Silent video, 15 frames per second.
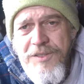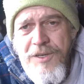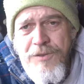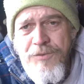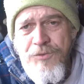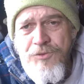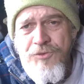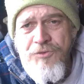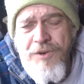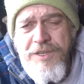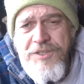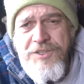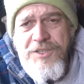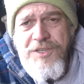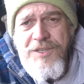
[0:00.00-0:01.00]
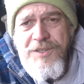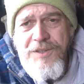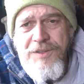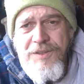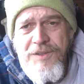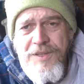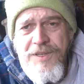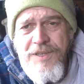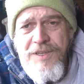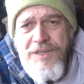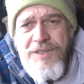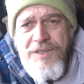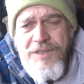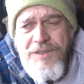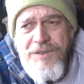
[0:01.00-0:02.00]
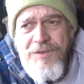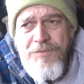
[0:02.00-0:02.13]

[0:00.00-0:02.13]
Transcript: don't dredge the